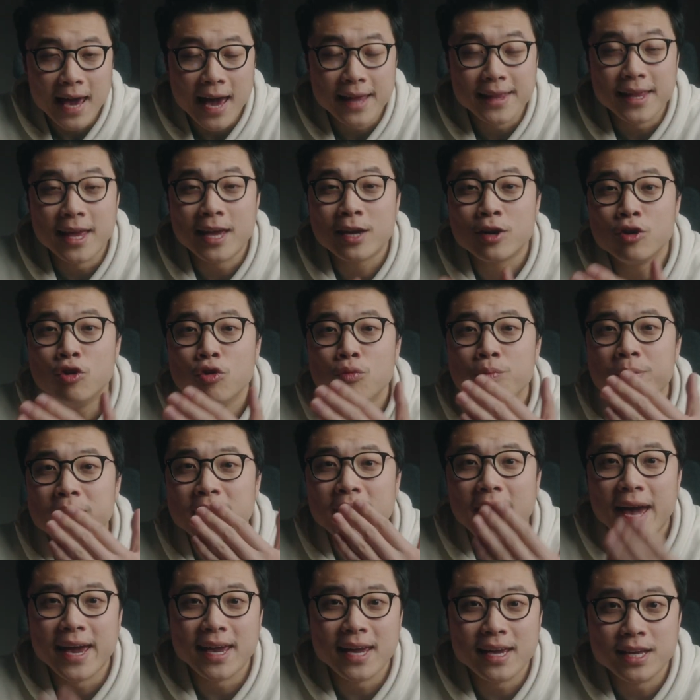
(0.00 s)
And it could
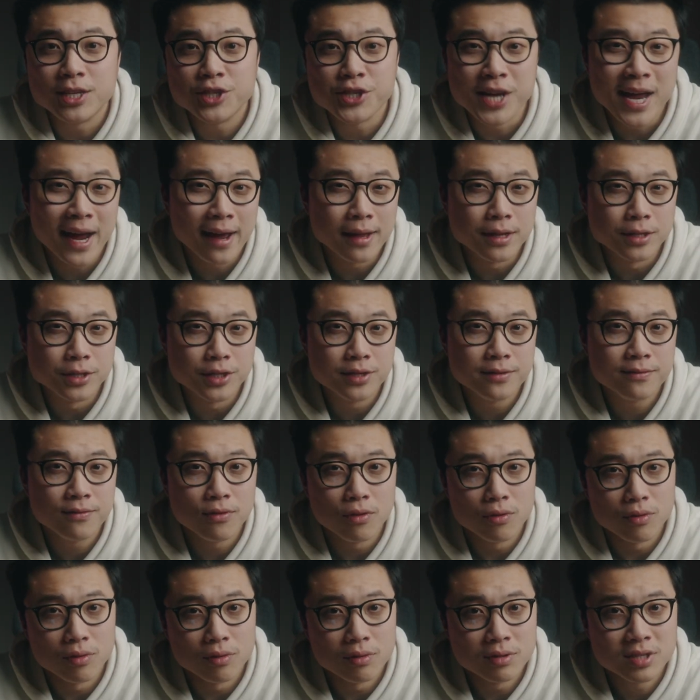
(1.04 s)
be a challenge
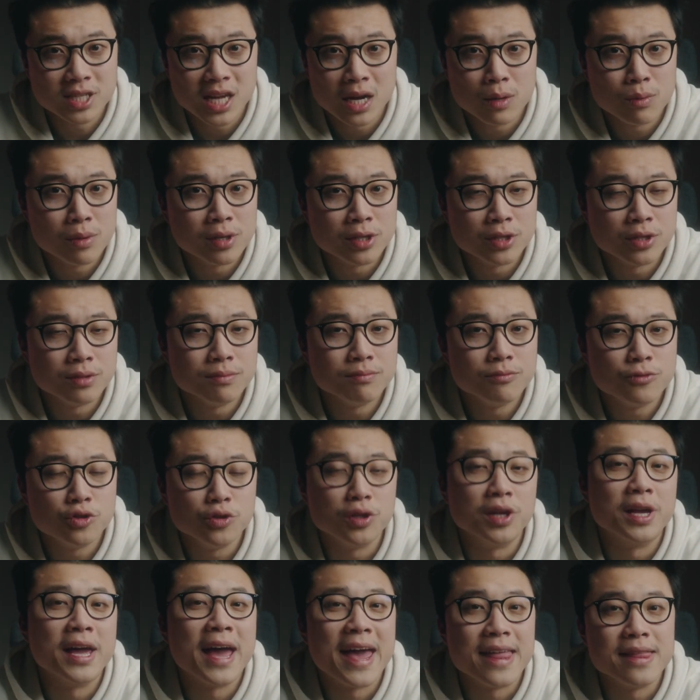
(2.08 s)
for someone
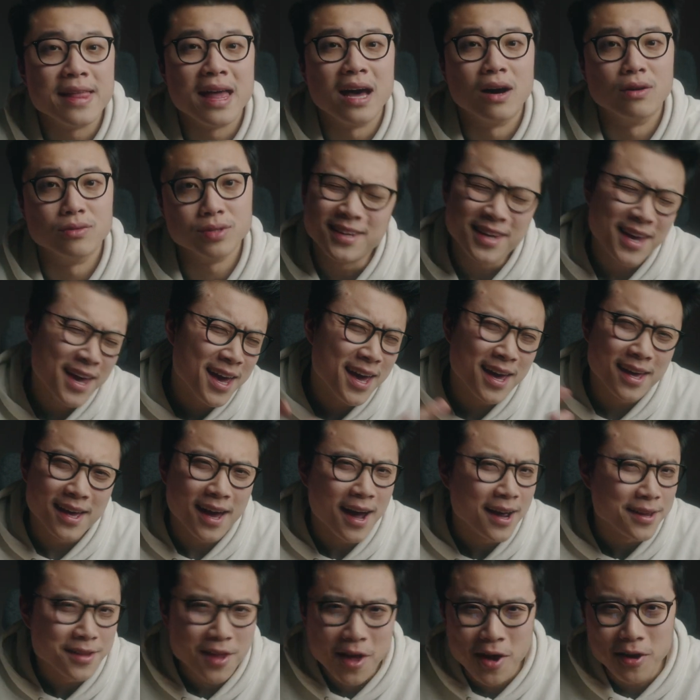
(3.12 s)
shooting handheld. Yeah,
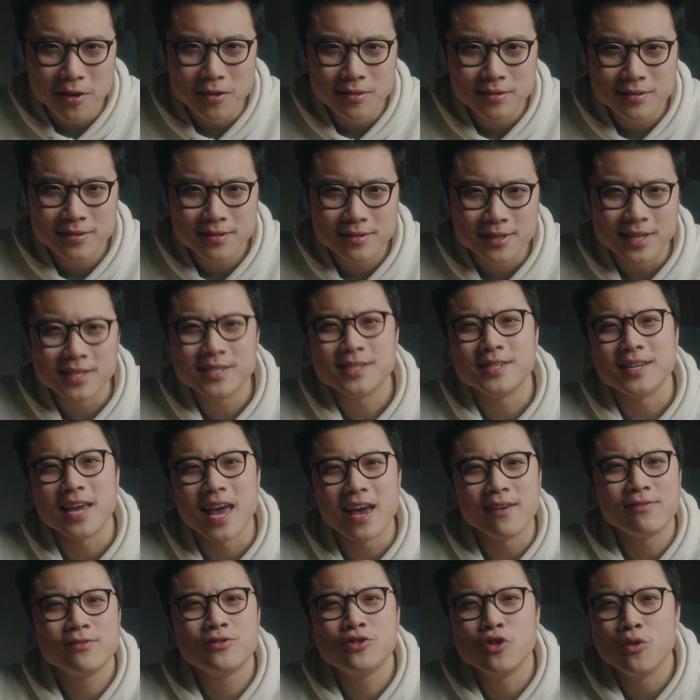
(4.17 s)
I know, this
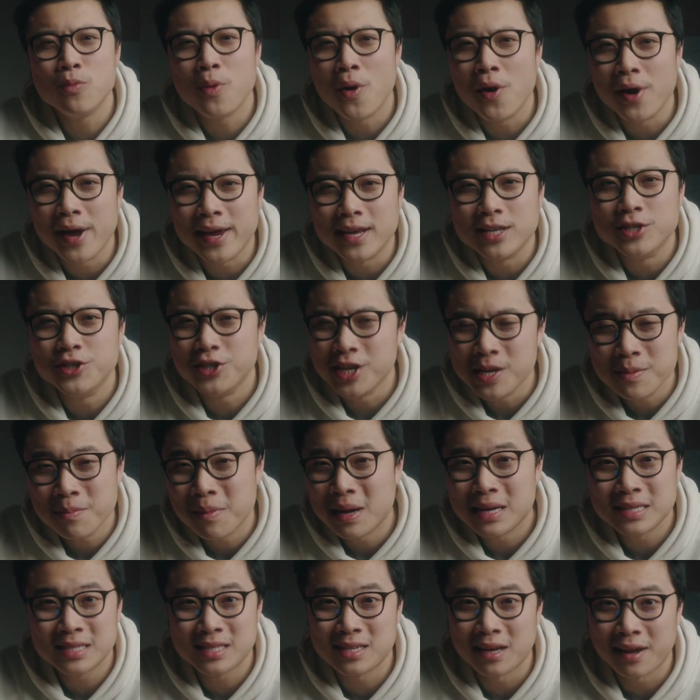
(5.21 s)
f2.8 G
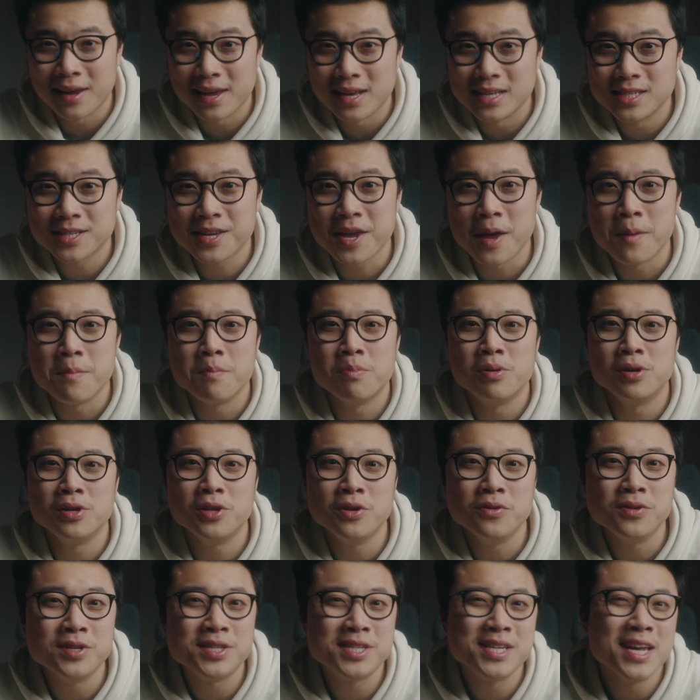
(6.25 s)
Master lens can
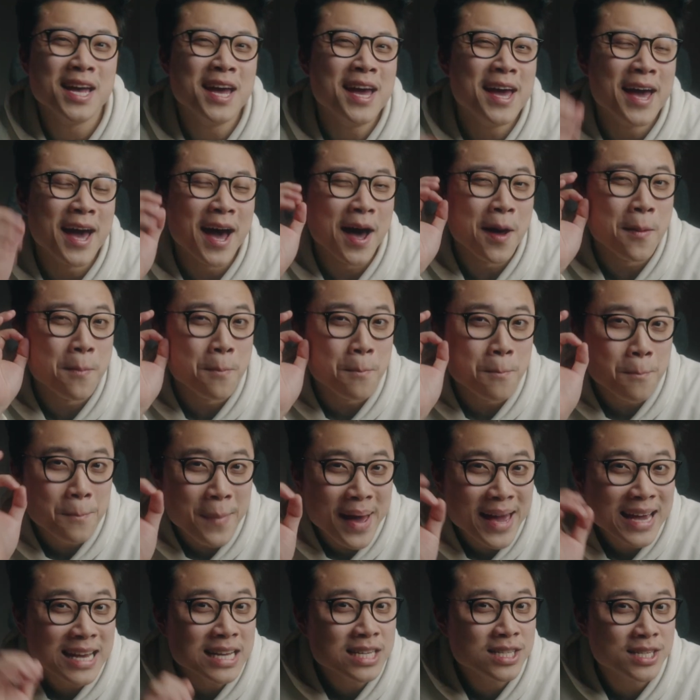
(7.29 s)
produce
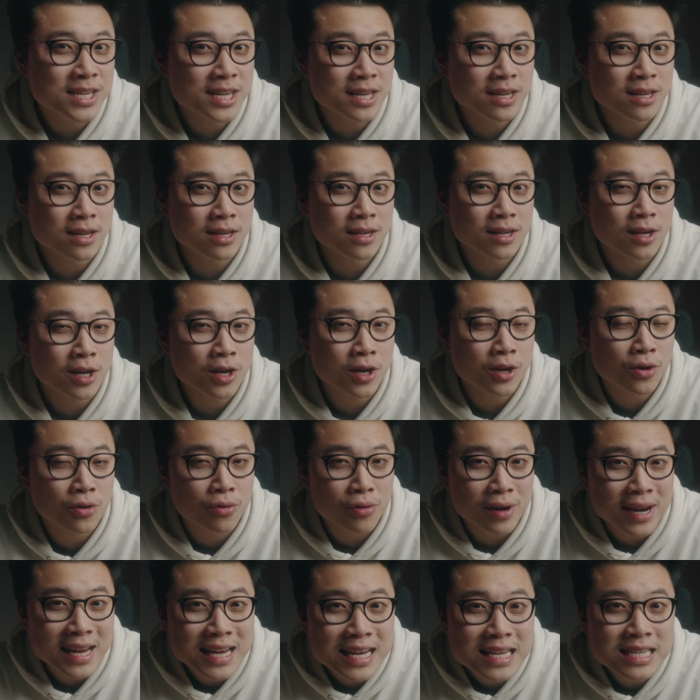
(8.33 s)
amazing,
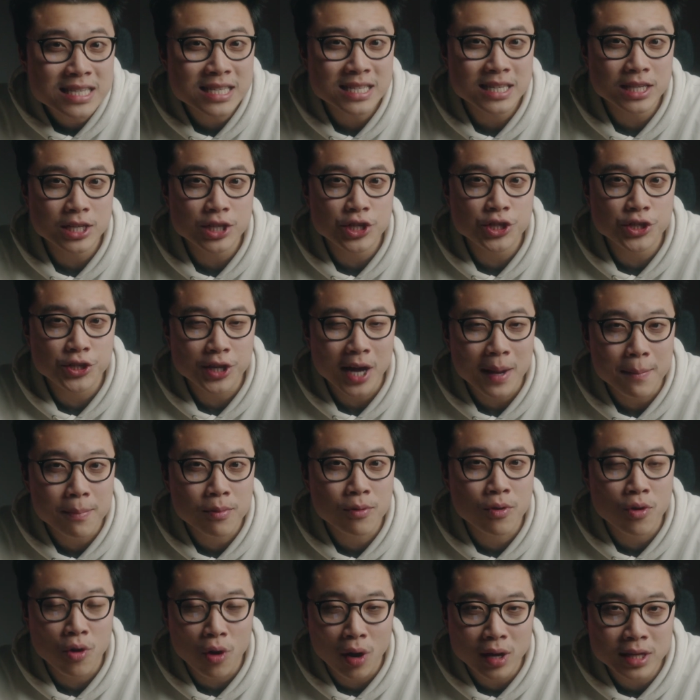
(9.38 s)
crazy
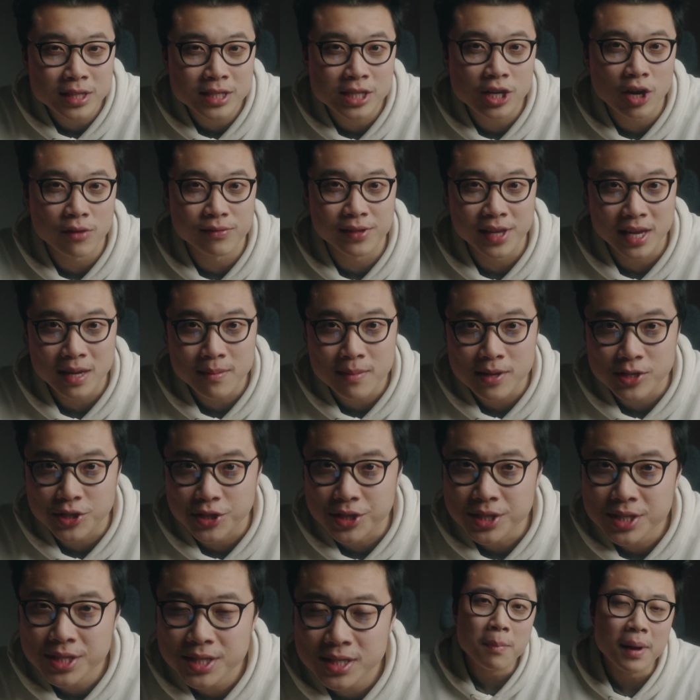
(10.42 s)
sharp quality of the
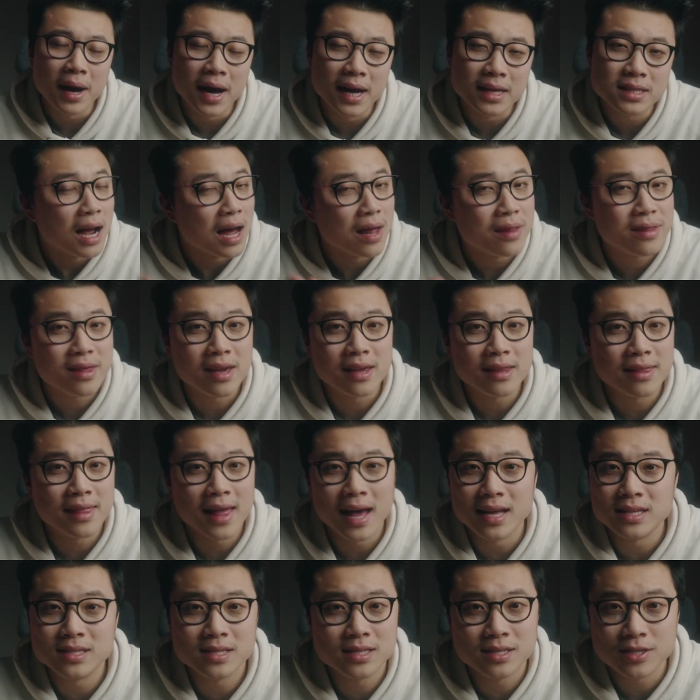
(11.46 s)
images, but I think
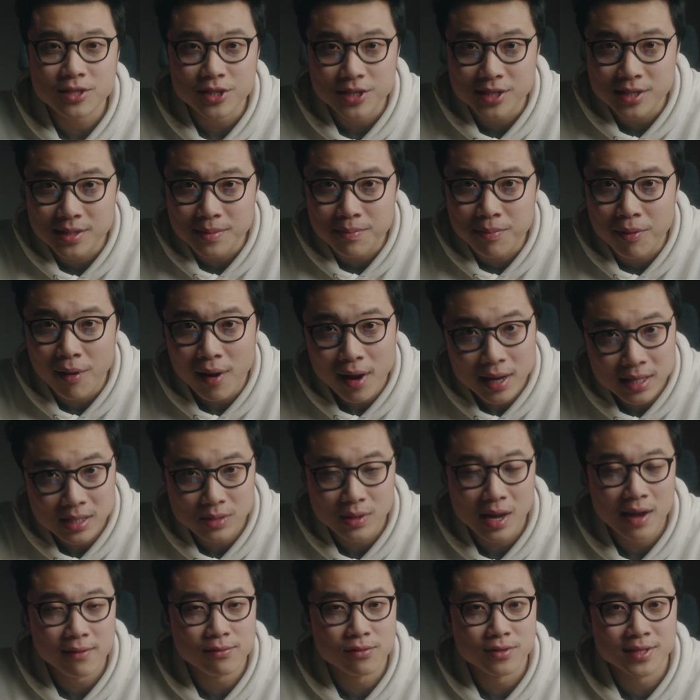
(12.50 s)
that's just the price we
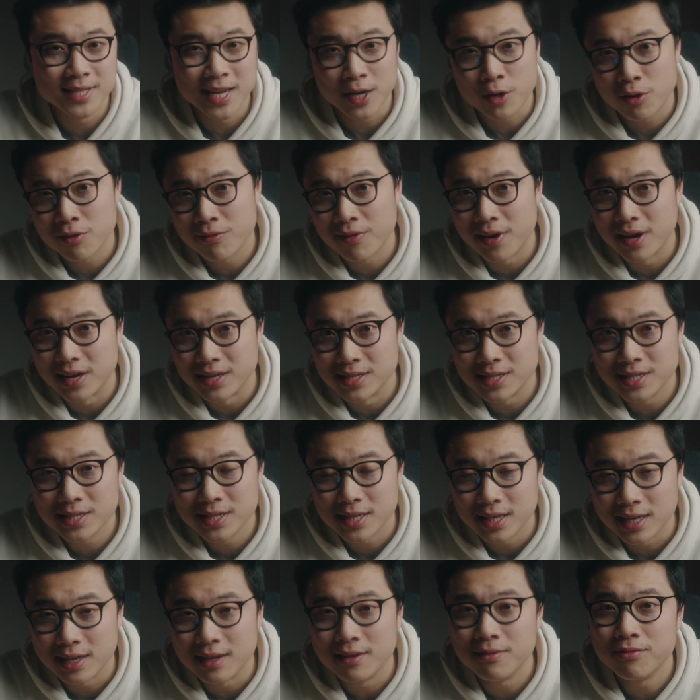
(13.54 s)
have to sacrifice
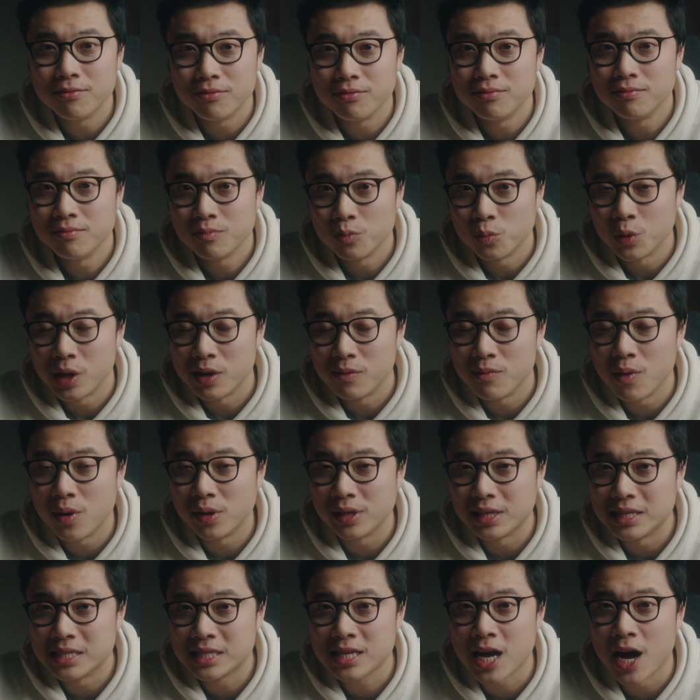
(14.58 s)
if we
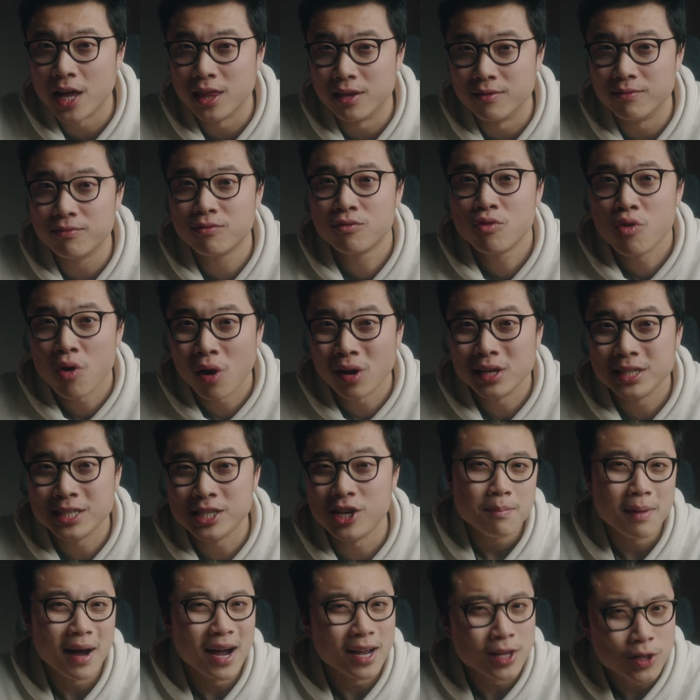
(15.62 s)
want this kind of
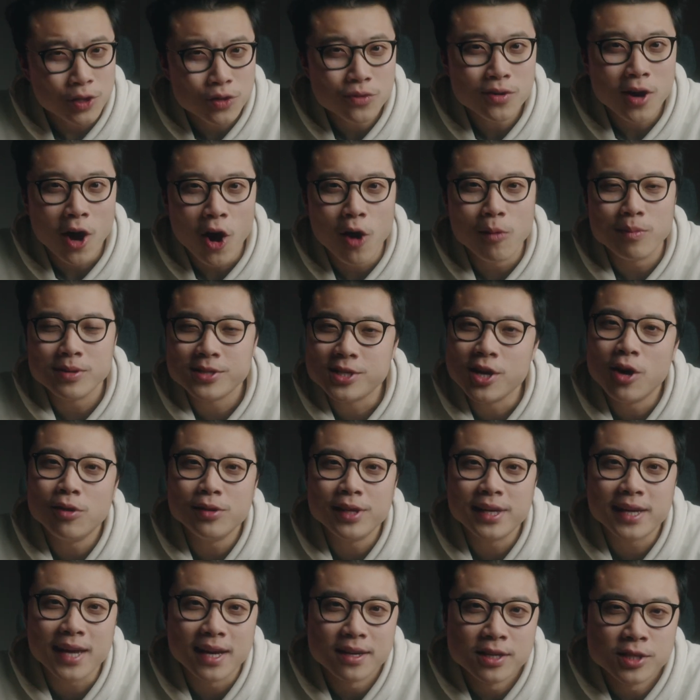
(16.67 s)
quality. But I do hope
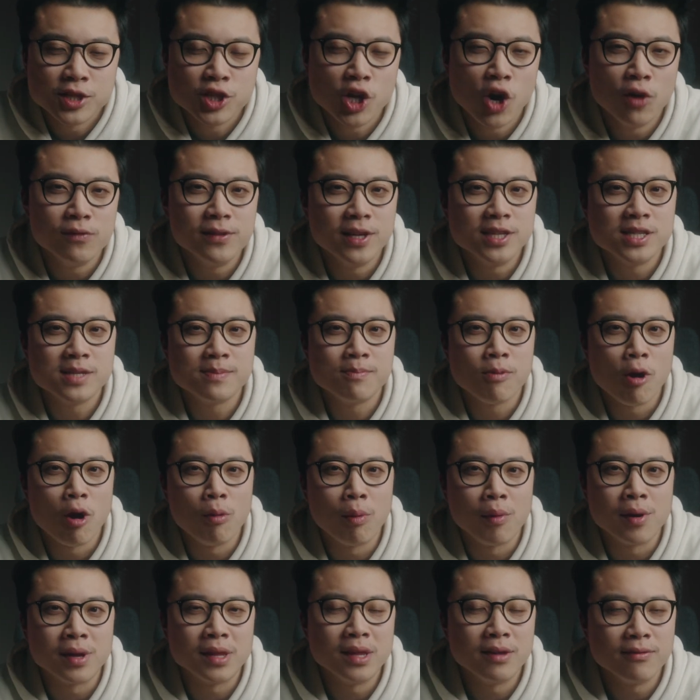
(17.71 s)
Sony can solve this
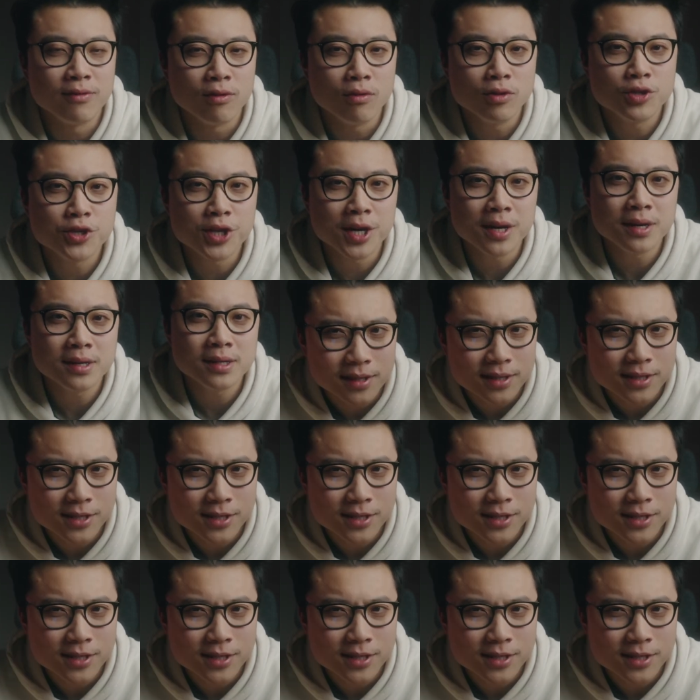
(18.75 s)
problem in the future.